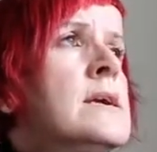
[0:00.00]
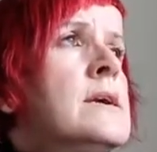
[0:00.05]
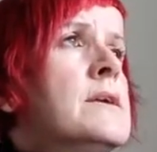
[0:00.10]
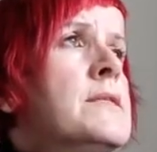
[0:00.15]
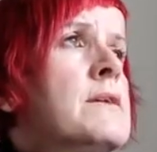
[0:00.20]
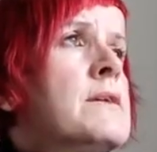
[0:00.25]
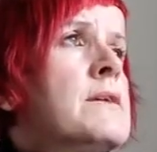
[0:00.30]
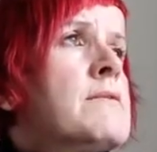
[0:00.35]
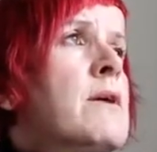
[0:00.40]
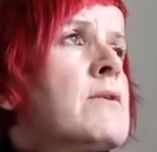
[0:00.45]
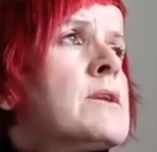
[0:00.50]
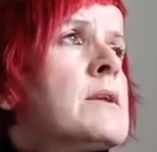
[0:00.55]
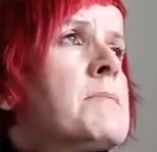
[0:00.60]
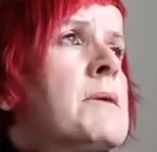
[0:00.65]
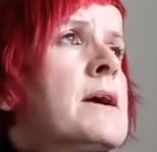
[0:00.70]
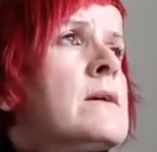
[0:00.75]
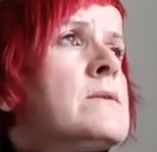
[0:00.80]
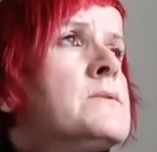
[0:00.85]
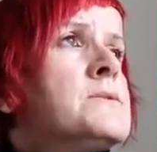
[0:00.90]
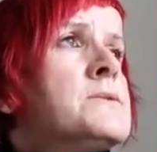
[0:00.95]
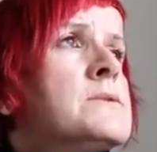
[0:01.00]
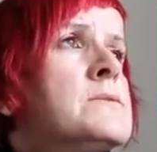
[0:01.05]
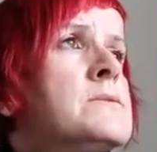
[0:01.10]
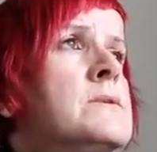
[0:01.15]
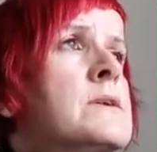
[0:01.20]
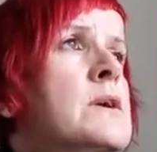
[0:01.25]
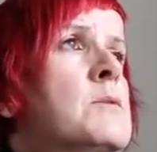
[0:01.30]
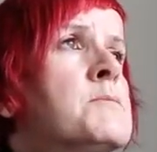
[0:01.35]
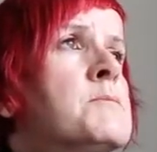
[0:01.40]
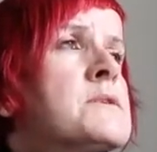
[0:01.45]
They're out and about
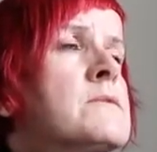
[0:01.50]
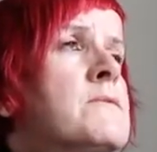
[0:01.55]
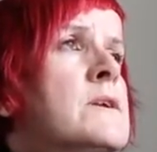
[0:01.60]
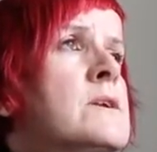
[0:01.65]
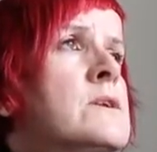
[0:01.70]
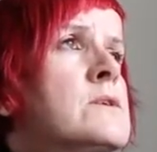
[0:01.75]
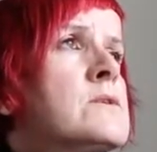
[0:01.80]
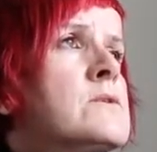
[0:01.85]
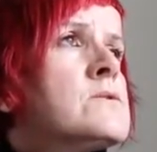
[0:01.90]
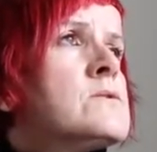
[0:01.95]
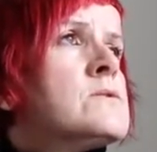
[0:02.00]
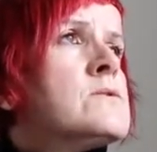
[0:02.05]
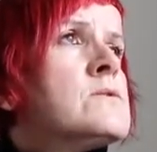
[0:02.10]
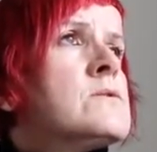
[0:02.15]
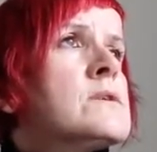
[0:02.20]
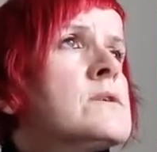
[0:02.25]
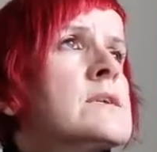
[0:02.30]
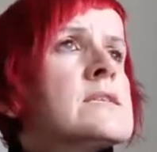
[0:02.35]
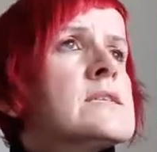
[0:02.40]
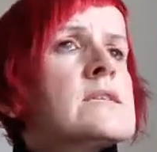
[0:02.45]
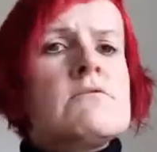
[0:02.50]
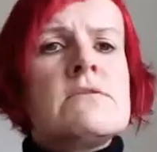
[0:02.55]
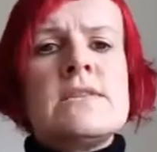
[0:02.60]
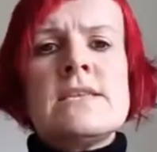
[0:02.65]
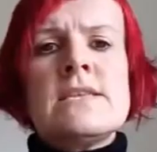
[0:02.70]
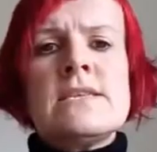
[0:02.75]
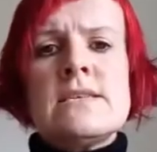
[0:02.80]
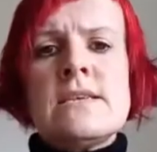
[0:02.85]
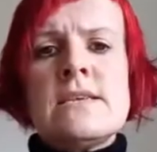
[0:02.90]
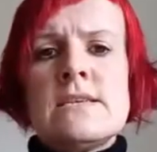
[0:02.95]
doing observational drawings. They're in the
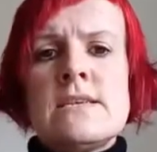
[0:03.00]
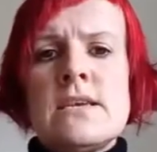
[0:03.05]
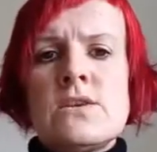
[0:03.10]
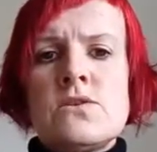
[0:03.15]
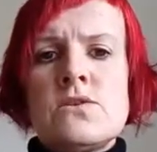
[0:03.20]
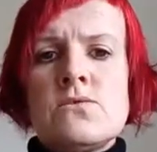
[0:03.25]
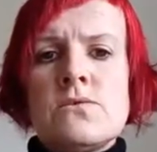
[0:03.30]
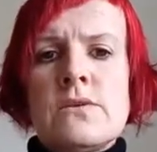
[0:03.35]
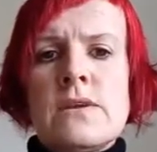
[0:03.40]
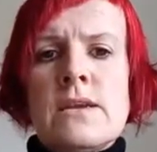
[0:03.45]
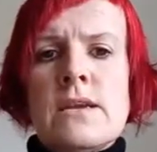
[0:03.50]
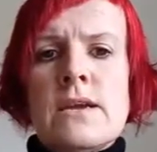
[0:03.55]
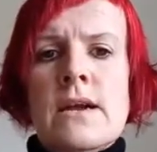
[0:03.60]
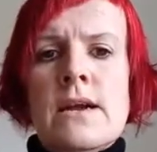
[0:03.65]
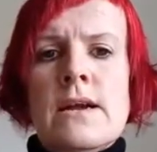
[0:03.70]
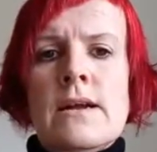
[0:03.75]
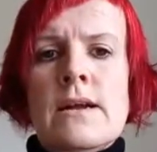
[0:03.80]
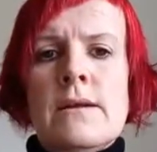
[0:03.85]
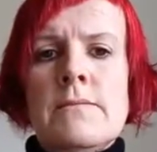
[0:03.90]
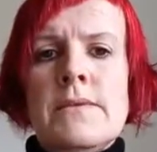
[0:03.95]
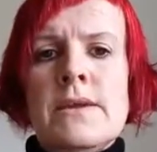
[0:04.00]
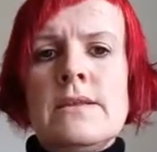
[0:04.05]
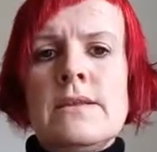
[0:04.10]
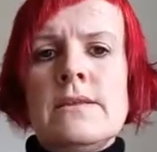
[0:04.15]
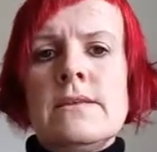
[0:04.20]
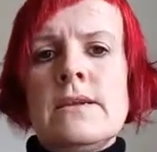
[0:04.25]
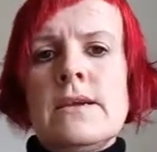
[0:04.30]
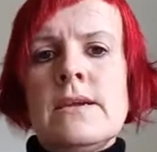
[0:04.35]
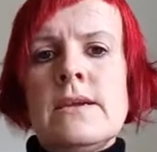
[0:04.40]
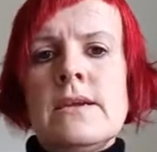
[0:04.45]
city drawing in
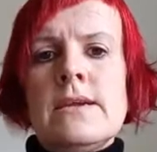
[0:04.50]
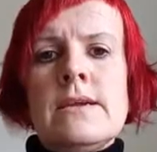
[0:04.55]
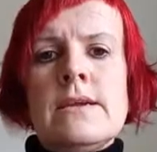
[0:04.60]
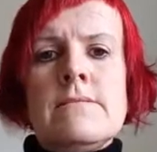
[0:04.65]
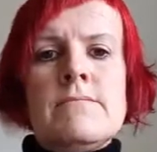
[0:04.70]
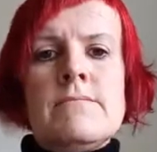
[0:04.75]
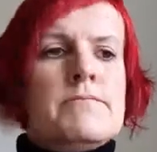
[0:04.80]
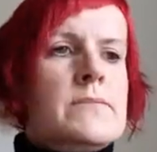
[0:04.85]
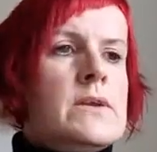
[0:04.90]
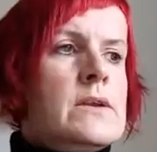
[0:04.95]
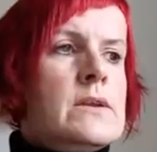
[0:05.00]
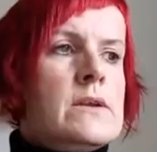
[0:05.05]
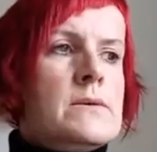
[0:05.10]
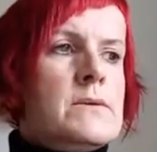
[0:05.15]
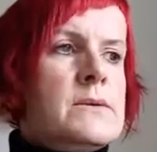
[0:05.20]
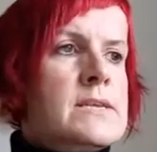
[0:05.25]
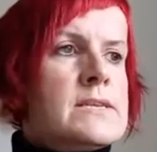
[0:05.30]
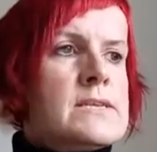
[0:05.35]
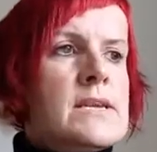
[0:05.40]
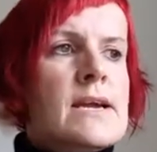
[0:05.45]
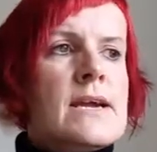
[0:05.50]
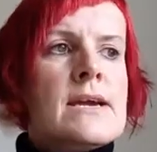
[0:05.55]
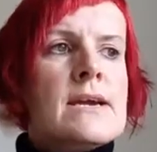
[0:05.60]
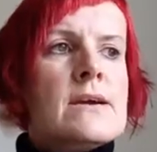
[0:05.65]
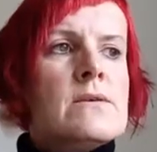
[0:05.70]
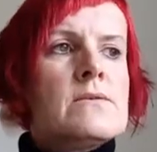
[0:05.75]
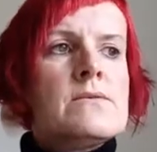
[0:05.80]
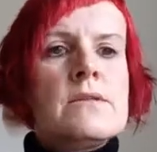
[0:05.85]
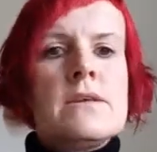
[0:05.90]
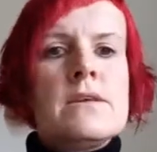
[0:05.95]
the, you know, in the
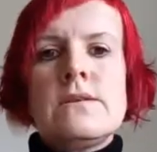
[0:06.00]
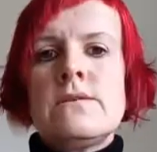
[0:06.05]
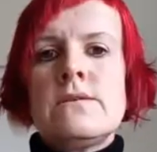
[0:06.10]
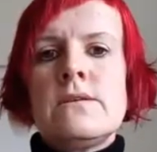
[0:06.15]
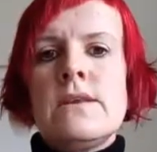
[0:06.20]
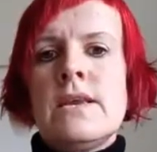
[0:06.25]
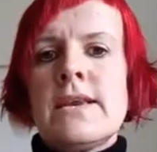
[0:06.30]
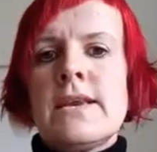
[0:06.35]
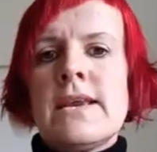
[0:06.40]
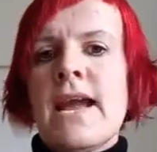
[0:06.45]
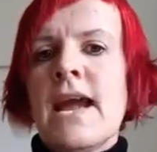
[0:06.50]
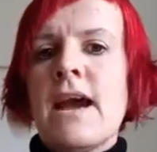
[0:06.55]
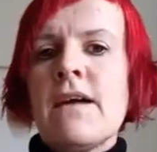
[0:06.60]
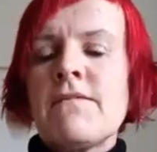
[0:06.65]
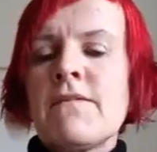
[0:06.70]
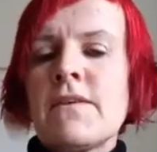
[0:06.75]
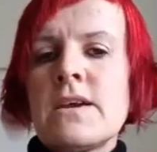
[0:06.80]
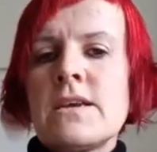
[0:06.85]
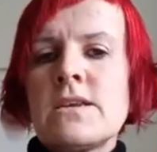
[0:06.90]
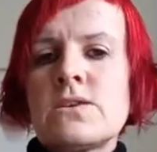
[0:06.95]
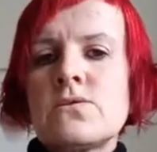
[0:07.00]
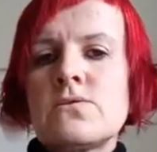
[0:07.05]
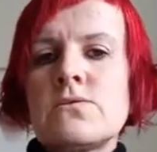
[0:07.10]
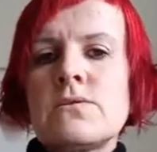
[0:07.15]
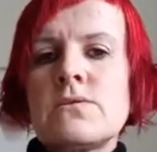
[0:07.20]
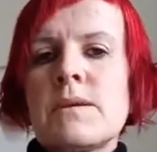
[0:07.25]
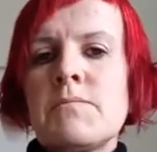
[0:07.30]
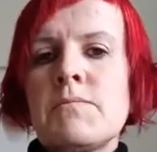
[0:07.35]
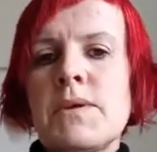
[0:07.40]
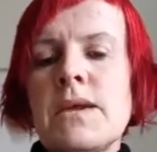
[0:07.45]
town. They're in cafes
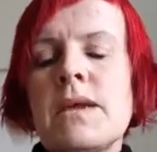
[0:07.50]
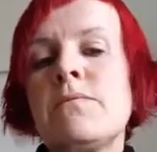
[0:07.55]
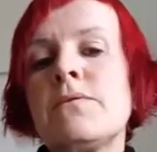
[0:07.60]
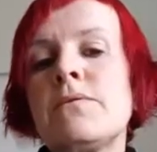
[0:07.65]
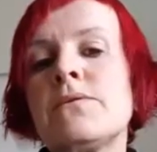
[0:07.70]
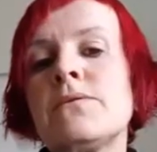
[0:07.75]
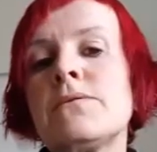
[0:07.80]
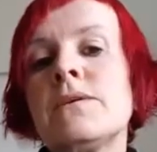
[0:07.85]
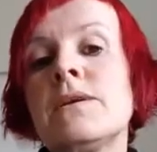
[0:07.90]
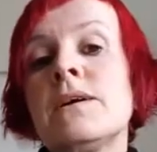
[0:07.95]
drawing people.